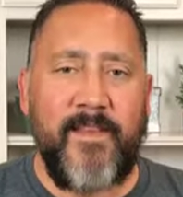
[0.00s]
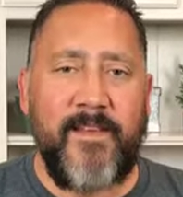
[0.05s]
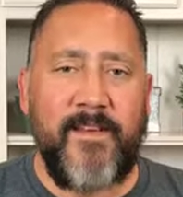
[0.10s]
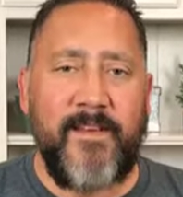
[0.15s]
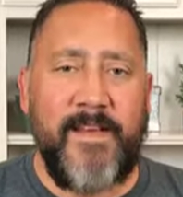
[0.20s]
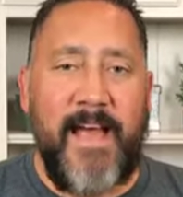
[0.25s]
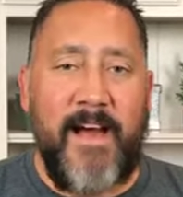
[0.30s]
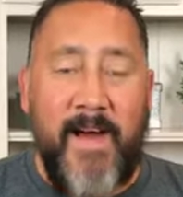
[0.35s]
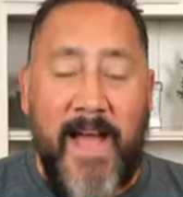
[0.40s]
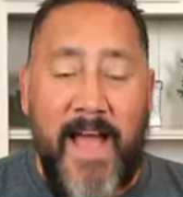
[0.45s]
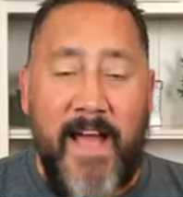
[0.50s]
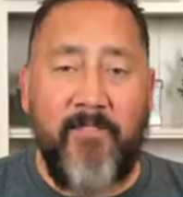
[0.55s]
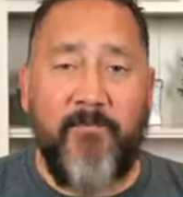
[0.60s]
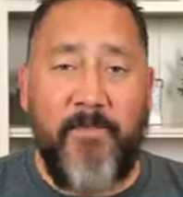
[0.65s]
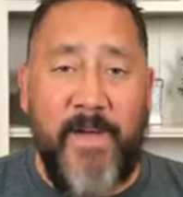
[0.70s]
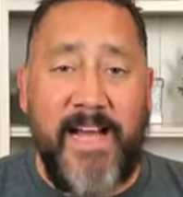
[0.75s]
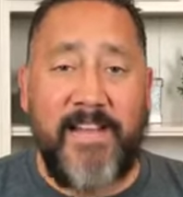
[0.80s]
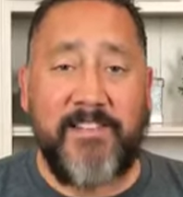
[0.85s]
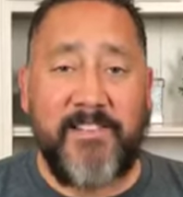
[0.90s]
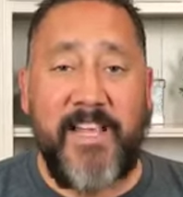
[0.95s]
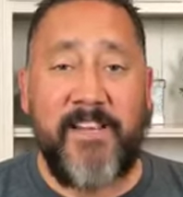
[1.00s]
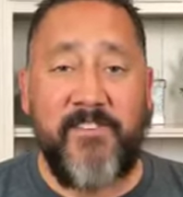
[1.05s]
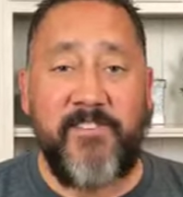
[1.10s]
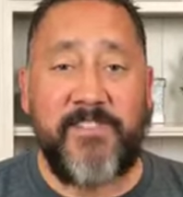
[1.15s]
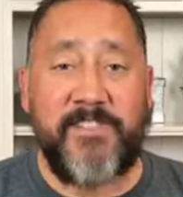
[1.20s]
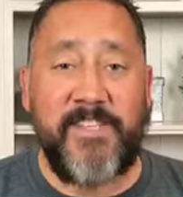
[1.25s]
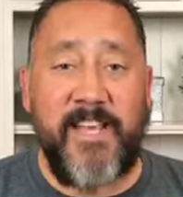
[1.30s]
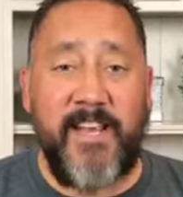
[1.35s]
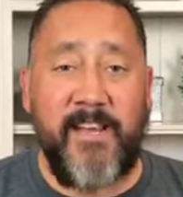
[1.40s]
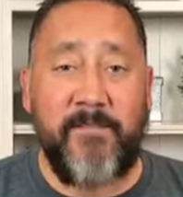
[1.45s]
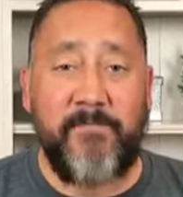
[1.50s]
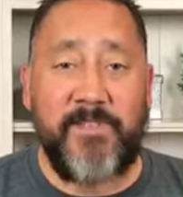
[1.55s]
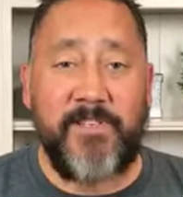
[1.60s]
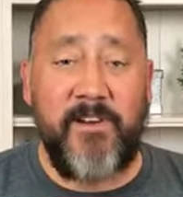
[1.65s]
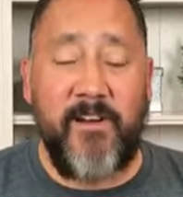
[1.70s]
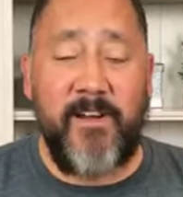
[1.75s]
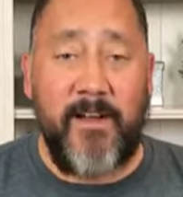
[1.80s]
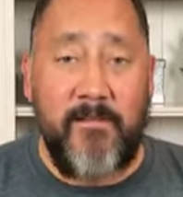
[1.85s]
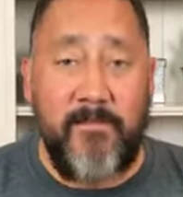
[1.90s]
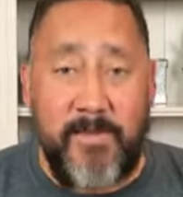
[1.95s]
Now, how fast can you say, I'm
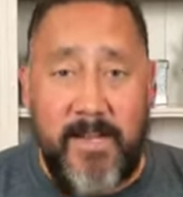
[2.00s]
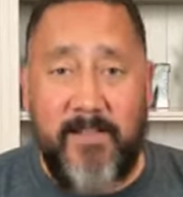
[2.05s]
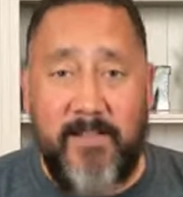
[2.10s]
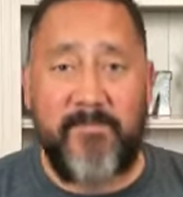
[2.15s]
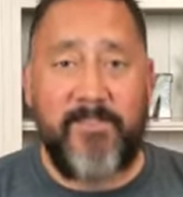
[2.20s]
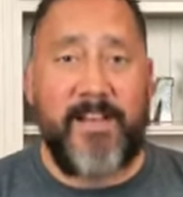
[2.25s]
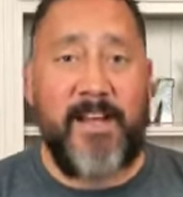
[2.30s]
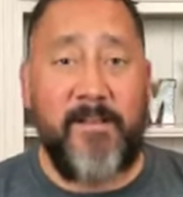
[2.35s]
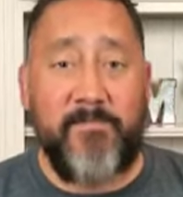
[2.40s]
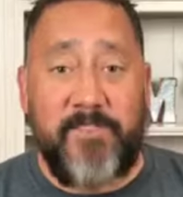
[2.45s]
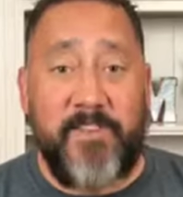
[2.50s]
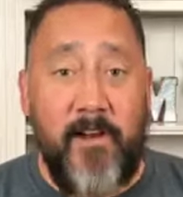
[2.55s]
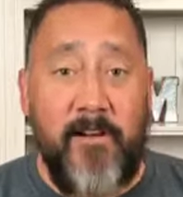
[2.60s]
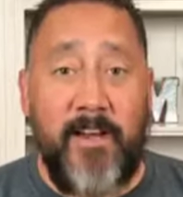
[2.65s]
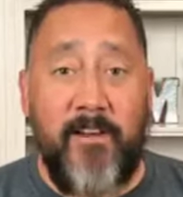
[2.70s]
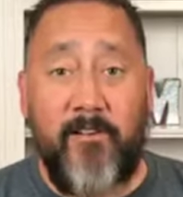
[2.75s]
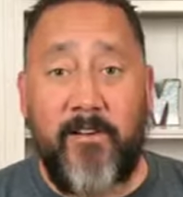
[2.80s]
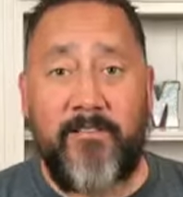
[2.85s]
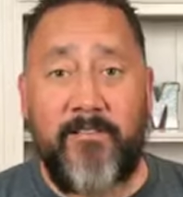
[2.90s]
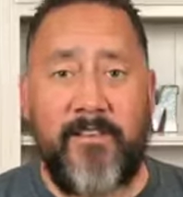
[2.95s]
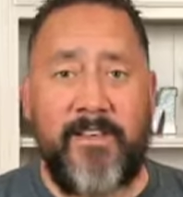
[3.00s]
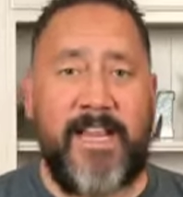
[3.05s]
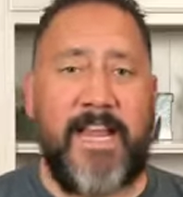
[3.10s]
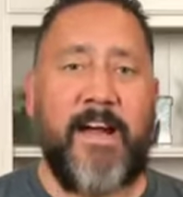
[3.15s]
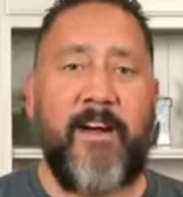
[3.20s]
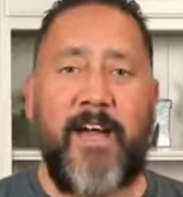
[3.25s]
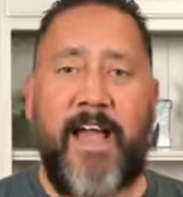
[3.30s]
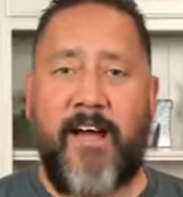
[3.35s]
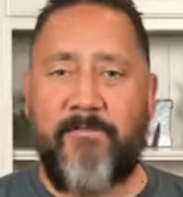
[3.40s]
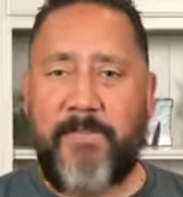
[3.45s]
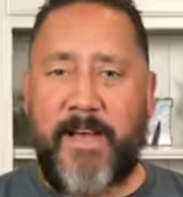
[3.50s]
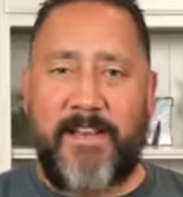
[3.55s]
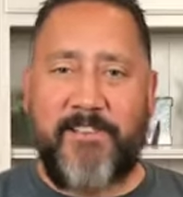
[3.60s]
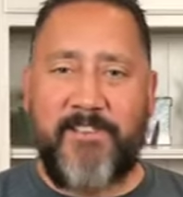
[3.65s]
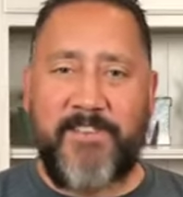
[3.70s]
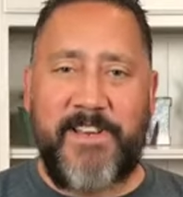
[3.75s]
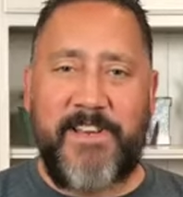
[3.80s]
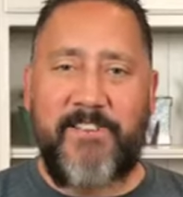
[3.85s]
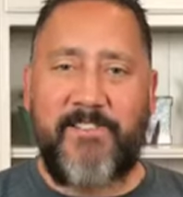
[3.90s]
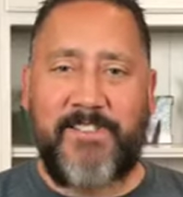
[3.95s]
sorry? I'm, I'm sorry, Lord. You know, how
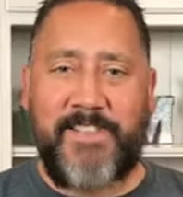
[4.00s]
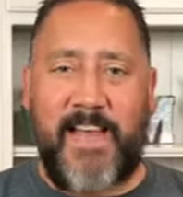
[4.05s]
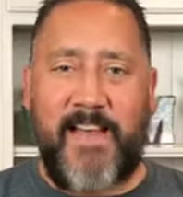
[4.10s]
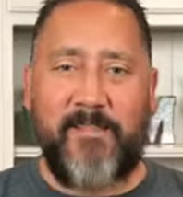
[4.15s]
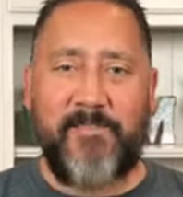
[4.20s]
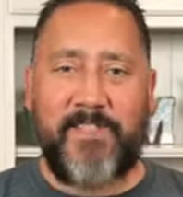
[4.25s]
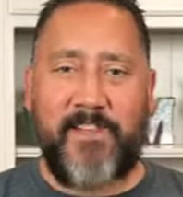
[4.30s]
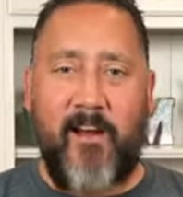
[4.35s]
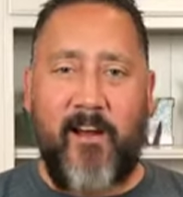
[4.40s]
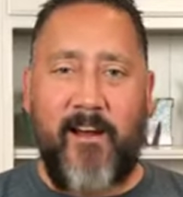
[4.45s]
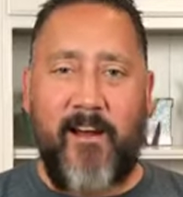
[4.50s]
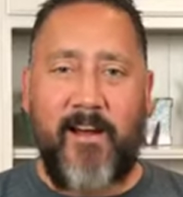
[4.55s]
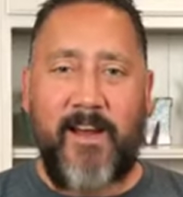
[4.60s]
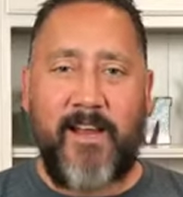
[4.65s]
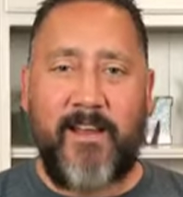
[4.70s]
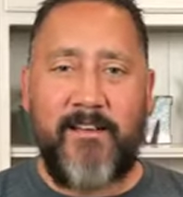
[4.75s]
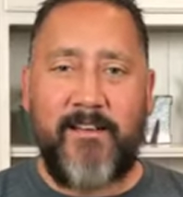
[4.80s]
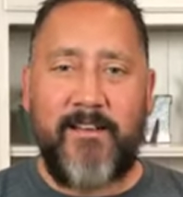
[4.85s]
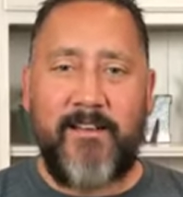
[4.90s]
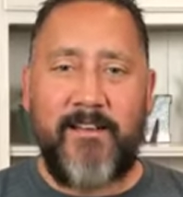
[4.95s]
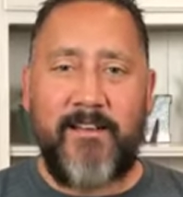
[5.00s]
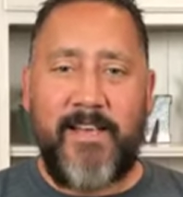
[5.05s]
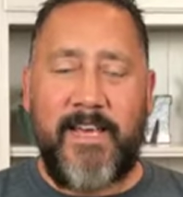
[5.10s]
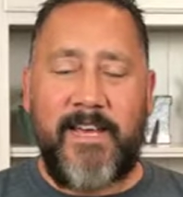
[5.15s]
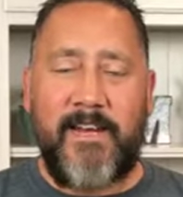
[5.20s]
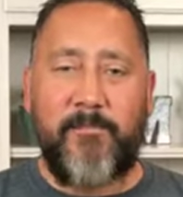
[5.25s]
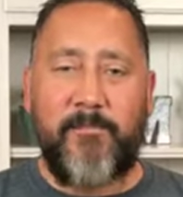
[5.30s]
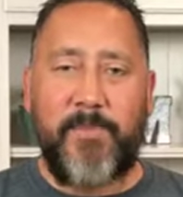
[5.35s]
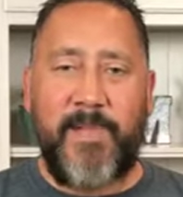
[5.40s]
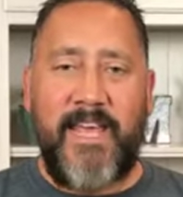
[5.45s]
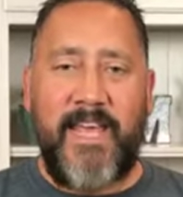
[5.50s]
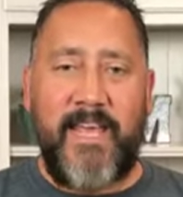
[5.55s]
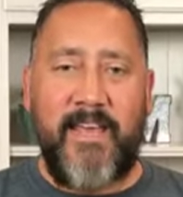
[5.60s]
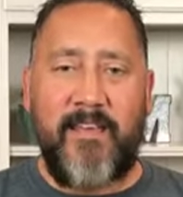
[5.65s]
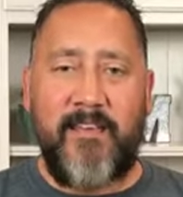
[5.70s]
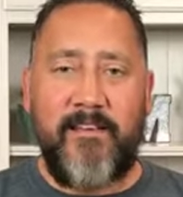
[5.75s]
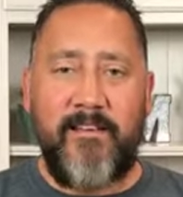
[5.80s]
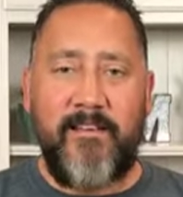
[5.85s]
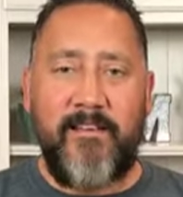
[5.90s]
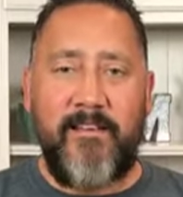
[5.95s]
fast can you say, I'm sorry in a
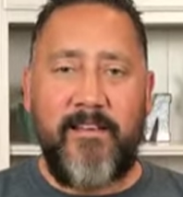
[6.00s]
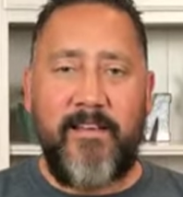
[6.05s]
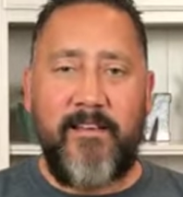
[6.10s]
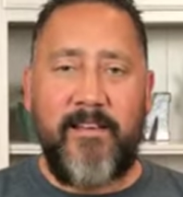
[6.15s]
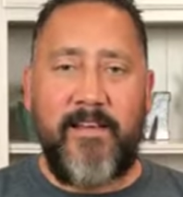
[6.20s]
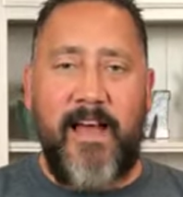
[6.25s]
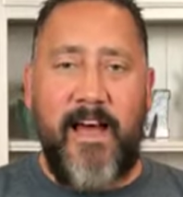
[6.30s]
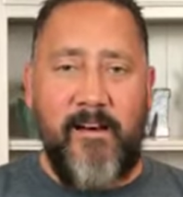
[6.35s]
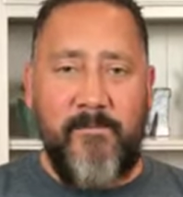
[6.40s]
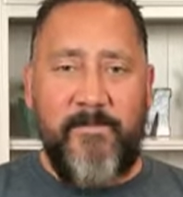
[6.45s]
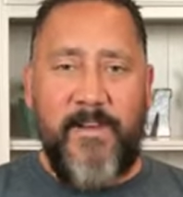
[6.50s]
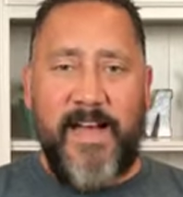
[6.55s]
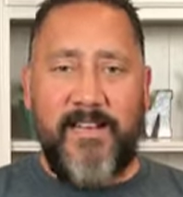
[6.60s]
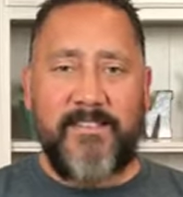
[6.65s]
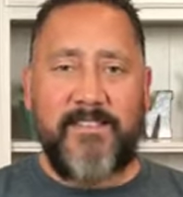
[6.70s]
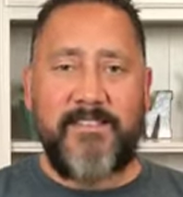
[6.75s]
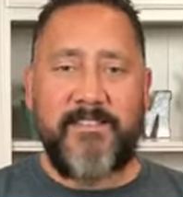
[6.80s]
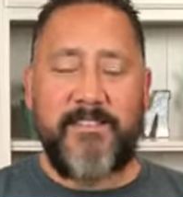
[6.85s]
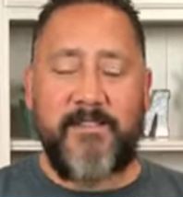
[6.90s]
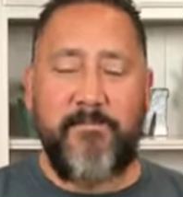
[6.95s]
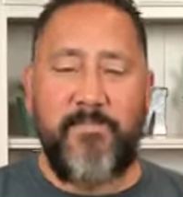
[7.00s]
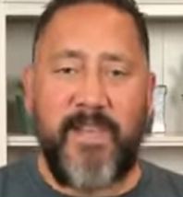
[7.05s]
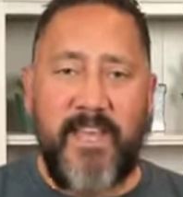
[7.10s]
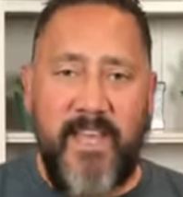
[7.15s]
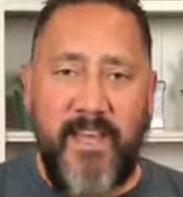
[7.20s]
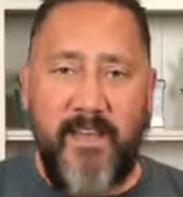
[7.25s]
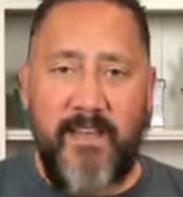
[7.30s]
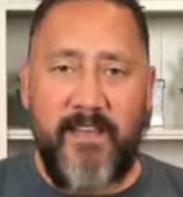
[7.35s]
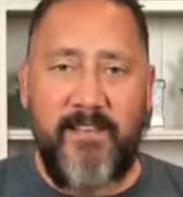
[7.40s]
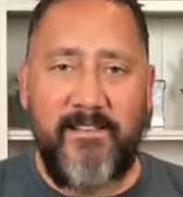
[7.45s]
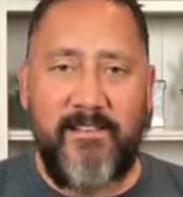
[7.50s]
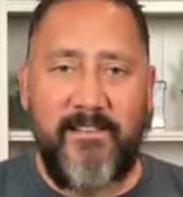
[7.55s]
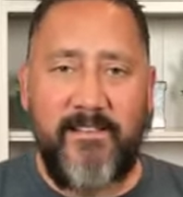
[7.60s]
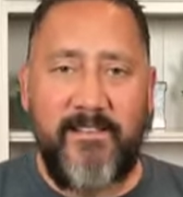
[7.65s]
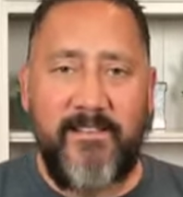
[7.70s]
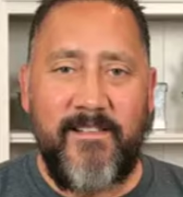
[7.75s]
blink? How fast is a blink?